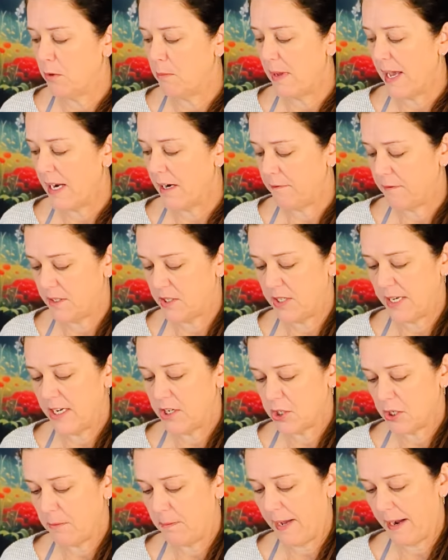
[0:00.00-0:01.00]

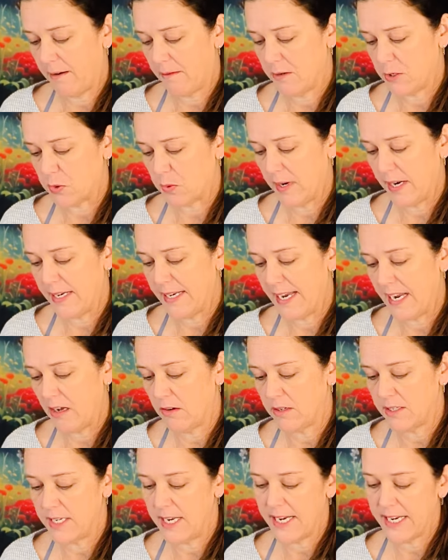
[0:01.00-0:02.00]
manifestation powers right now
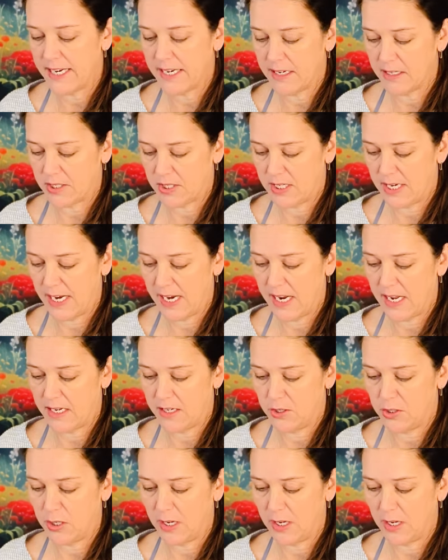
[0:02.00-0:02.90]
and taking a stand.